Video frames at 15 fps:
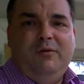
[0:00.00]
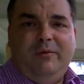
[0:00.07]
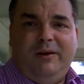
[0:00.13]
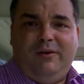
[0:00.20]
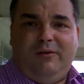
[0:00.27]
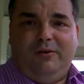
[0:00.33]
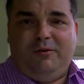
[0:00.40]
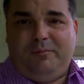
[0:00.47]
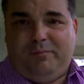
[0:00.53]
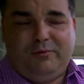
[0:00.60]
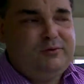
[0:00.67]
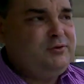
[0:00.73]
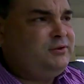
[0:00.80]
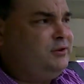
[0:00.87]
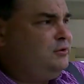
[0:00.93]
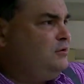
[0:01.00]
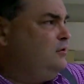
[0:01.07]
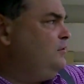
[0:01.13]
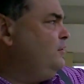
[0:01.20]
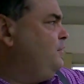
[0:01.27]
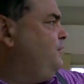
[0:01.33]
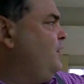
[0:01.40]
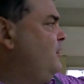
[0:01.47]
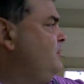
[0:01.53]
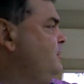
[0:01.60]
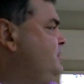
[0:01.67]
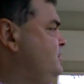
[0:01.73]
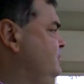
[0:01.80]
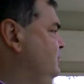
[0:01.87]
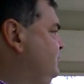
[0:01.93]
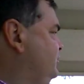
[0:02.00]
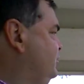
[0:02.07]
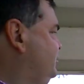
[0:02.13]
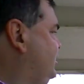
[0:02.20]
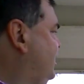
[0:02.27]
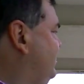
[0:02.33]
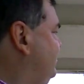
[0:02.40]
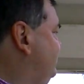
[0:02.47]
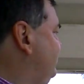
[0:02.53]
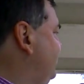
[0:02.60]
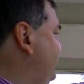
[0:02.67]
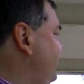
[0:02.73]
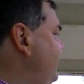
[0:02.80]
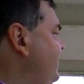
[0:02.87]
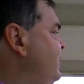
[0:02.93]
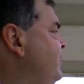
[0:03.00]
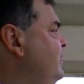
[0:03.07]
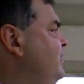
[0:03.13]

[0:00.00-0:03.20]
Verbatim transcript: we call it bush, the sort of the forest or jungle there.